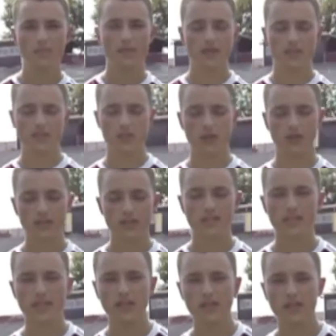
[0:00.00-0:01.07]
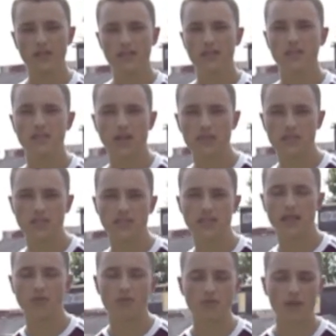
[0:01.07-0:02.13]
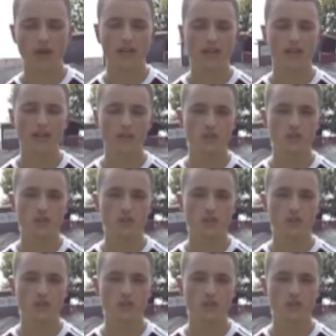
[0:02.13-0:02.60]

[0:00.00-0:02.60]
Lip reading: Biggest goal this year is obviously to have fun,